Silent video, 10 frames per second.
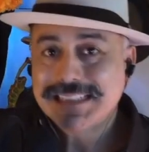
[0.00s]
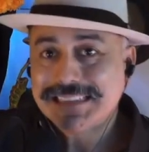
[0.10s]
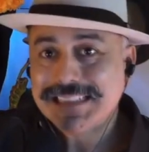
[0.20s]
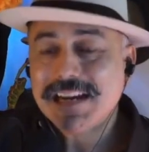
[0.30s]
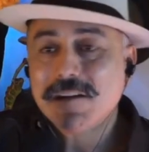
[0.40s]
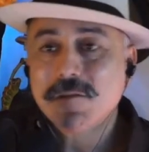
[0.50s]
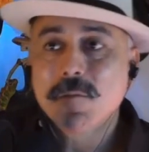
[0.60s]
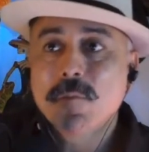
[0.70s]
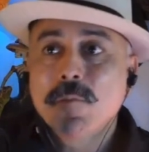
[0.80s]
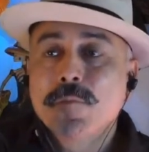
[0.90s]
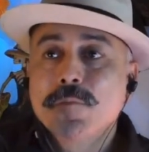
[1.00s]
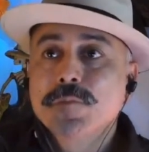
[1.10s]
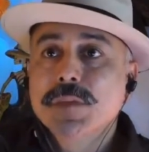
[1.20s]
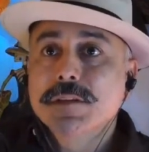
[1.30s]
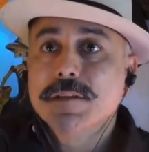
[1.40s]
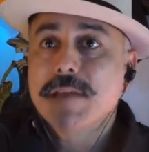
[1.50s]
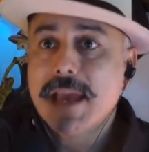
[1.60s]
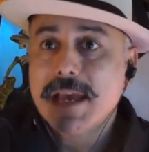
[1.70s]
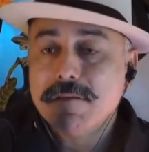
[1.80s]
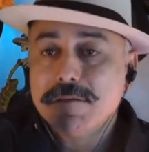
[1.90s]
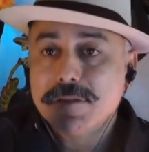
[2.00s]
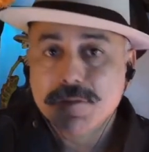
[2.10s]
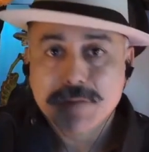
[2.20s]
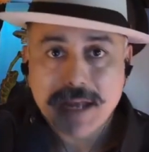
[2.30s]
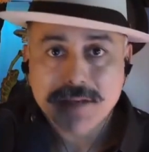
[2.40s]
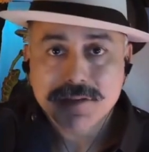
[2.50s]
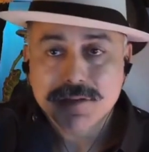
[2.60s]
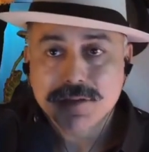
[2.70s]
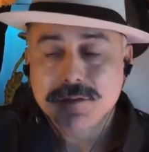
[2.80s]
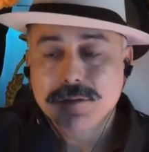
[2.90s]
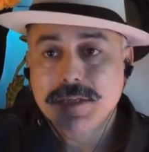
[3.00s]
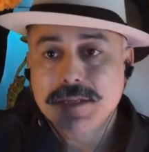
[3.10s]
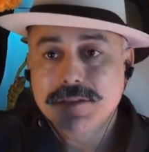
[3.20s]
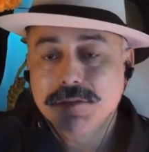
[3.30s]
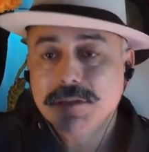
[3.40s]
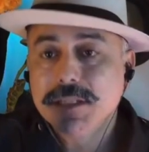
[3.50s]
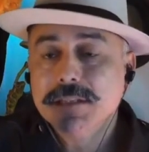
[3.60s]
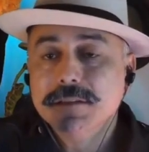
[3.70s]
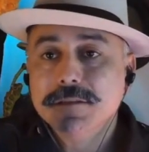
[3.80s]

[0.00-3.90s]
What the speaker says: Now, you have the reaction to that screening.